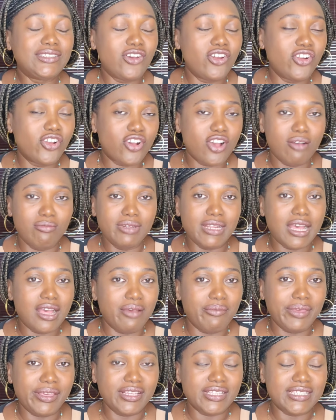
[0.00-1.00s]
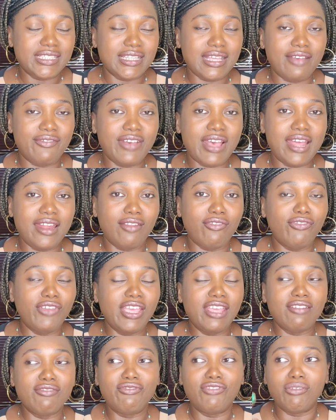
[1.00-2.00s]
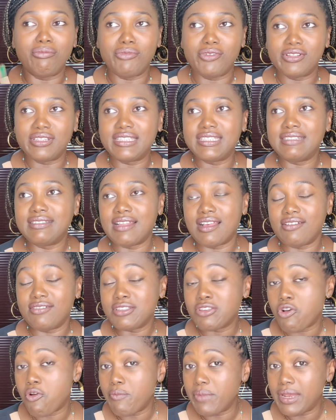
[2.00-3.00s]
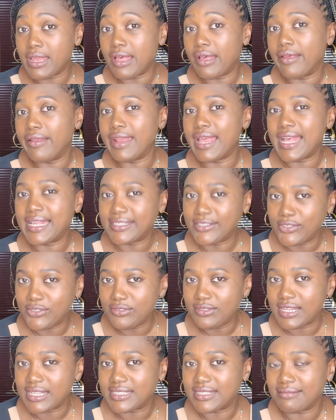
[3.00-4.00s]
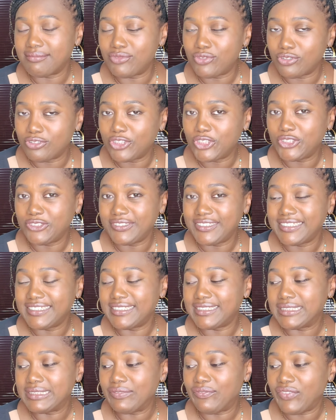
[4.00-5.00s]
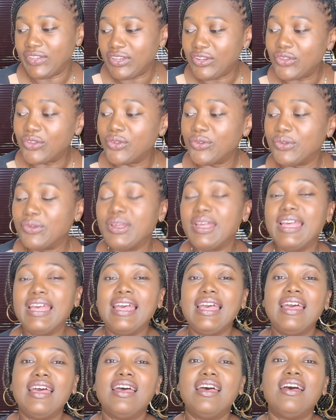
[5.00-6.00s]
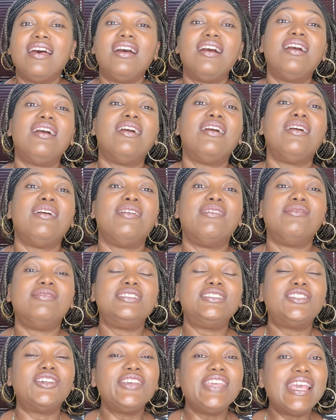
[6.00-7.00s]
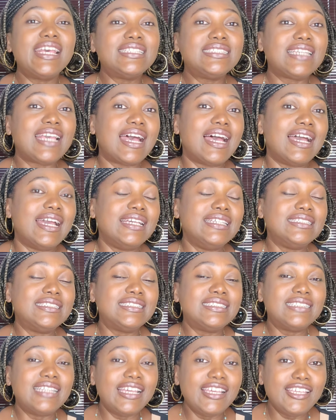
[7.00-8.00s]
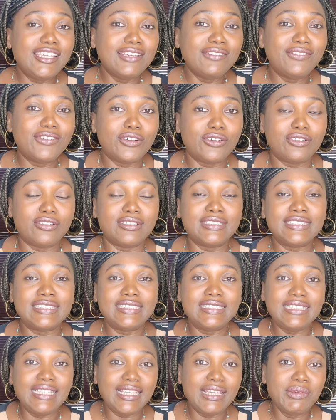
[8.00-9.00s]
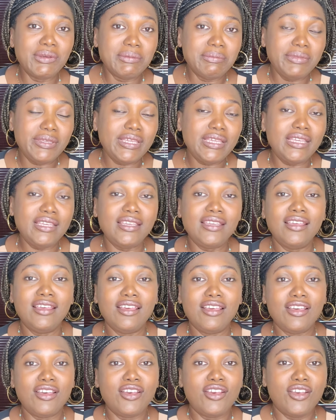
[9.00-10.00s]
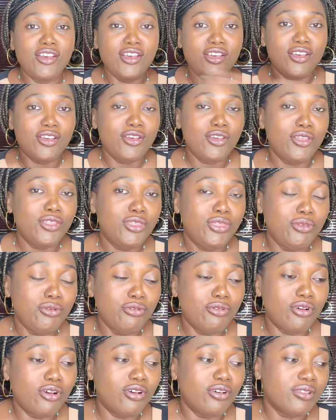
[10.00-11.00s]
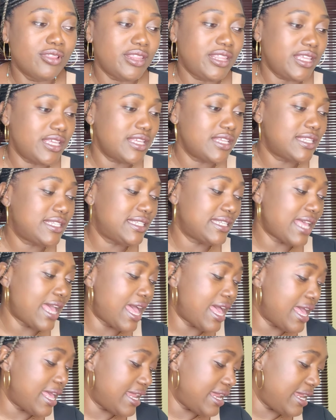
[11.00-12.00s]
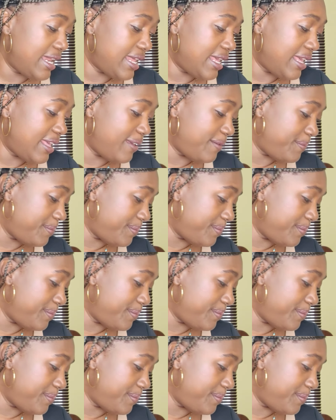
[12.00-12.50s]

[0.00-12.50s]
it's going to come down because I've had it in for months now. It's coming down as soon as I'm done shooting this video. So yes, guys, thank you for sticking with me through all this. And